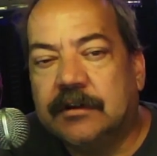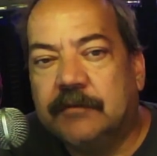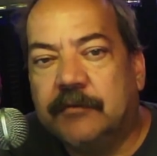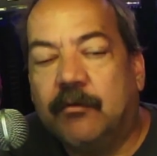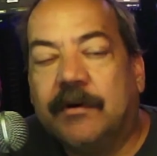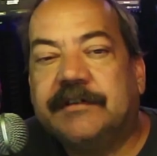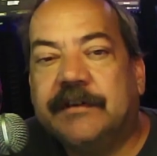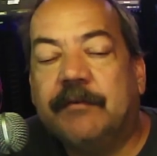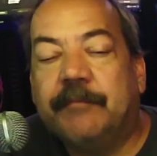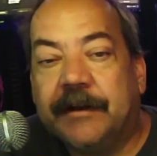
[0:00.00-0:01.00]
but what's
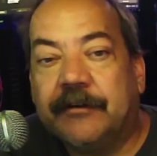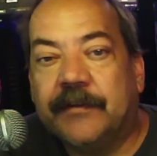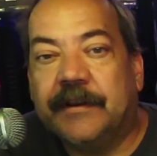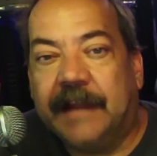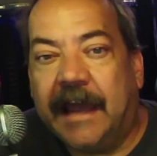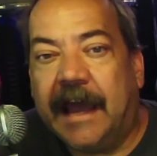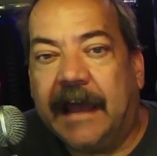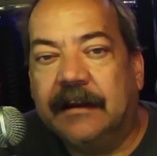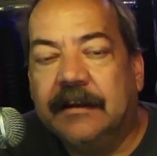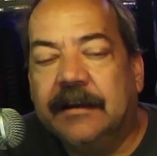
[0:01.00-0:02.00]
even better than that
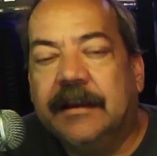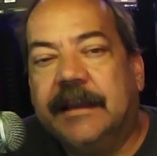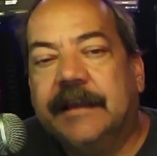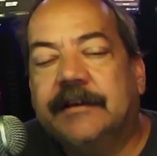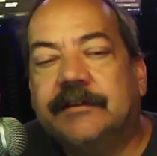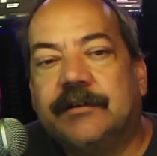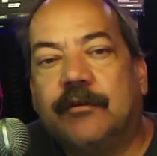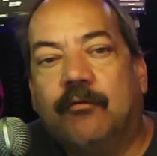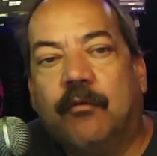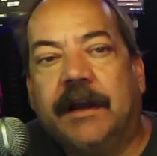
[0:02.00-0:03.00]
is
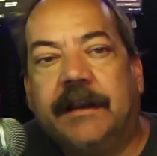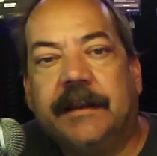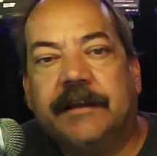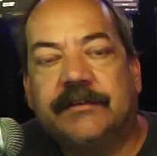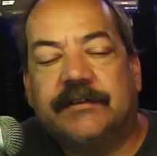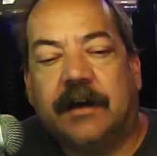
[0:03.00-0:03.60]
what is